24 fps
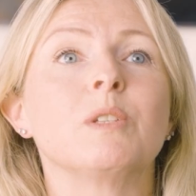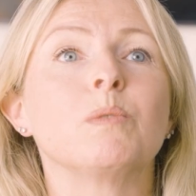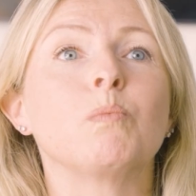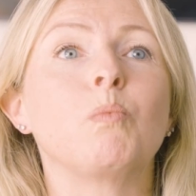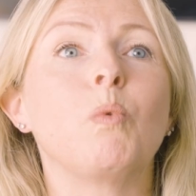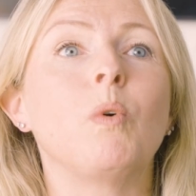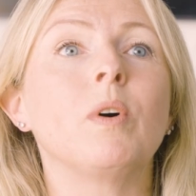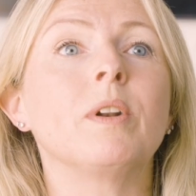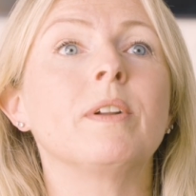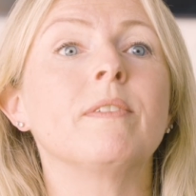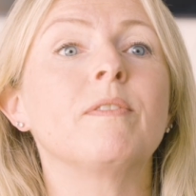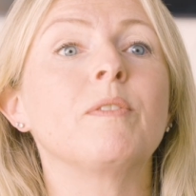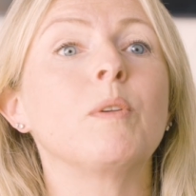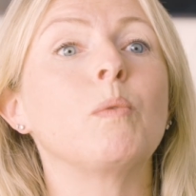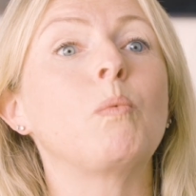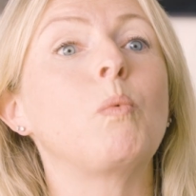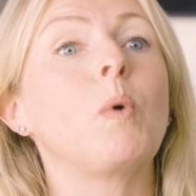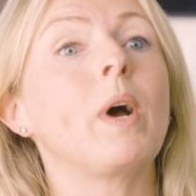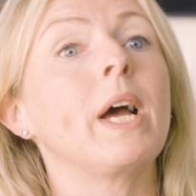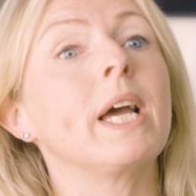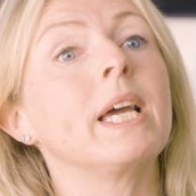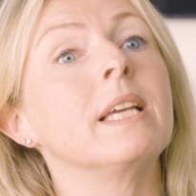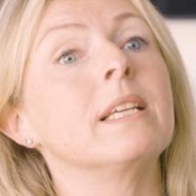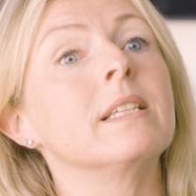is one of the
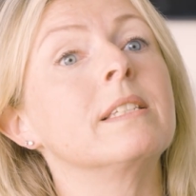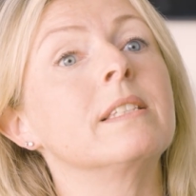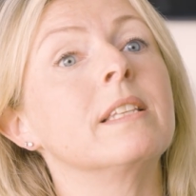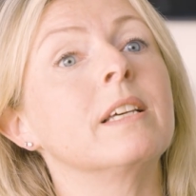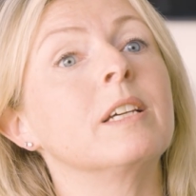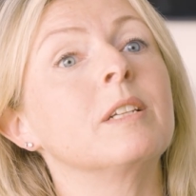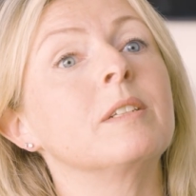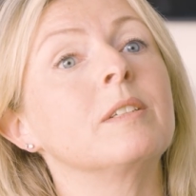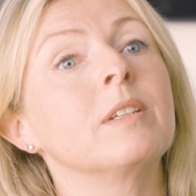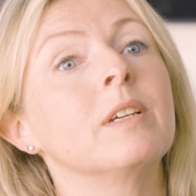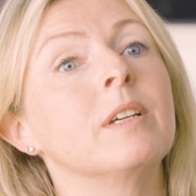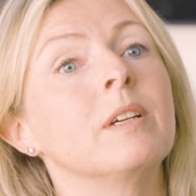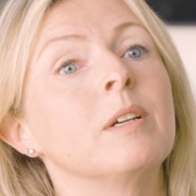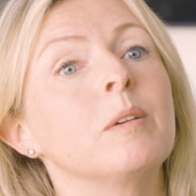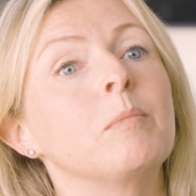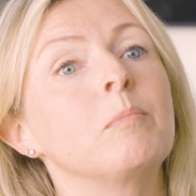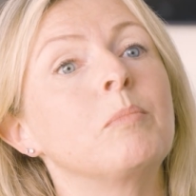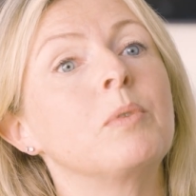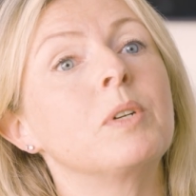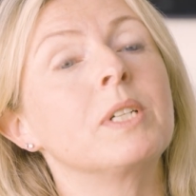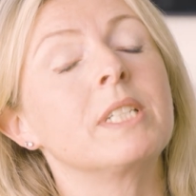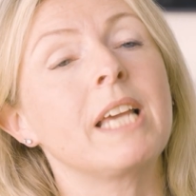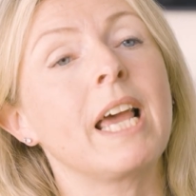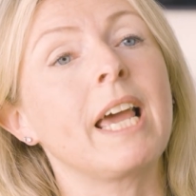ways that
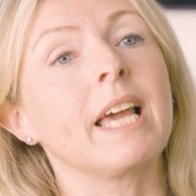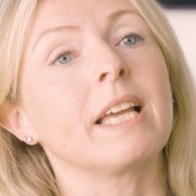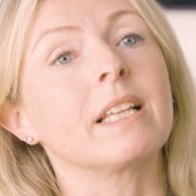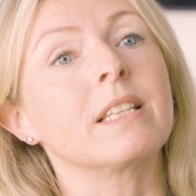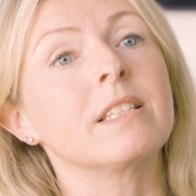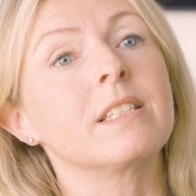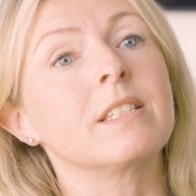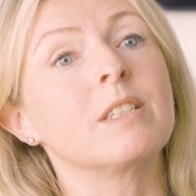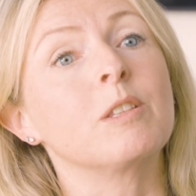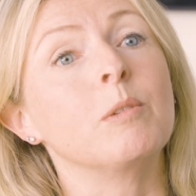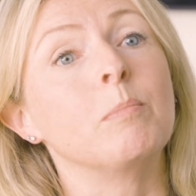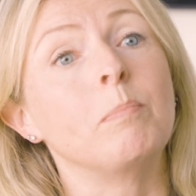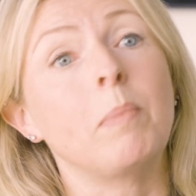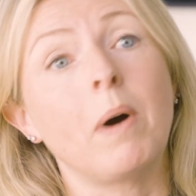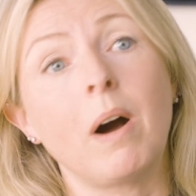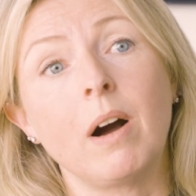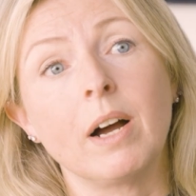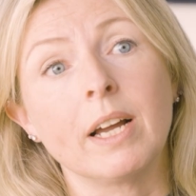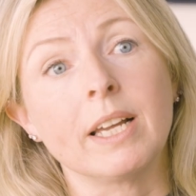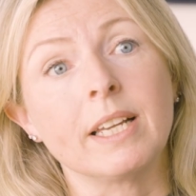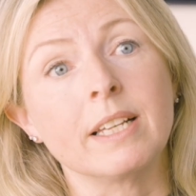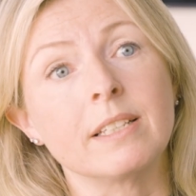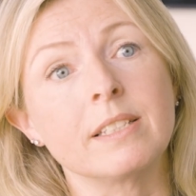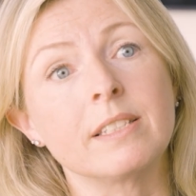protects the
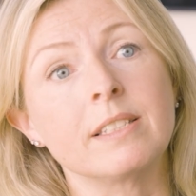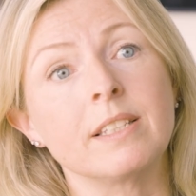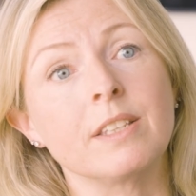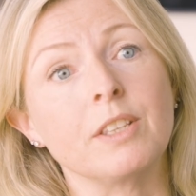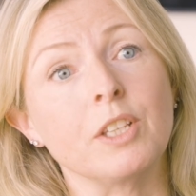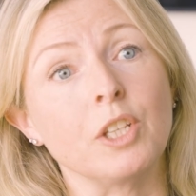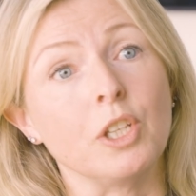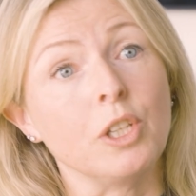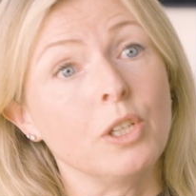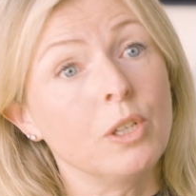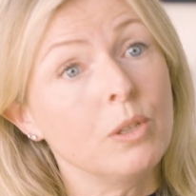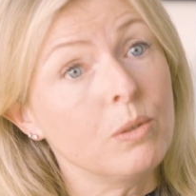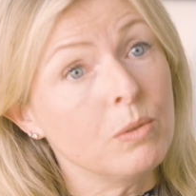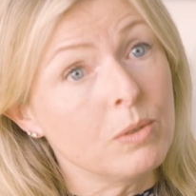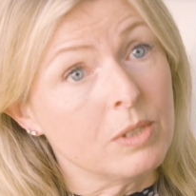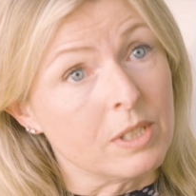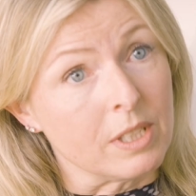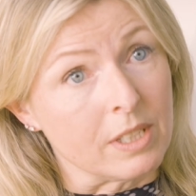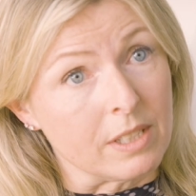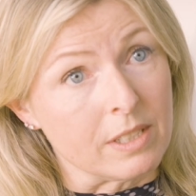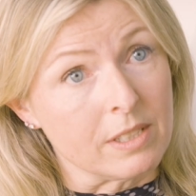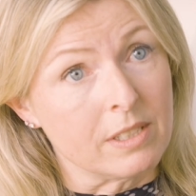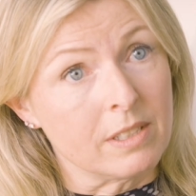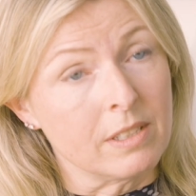buyers and the
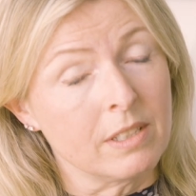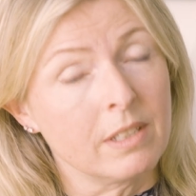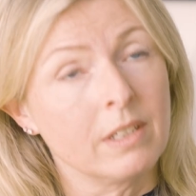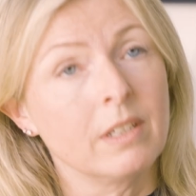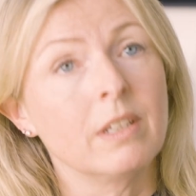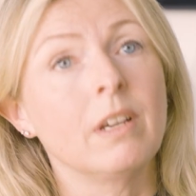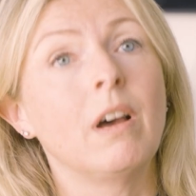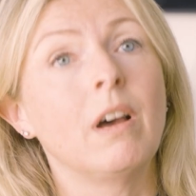users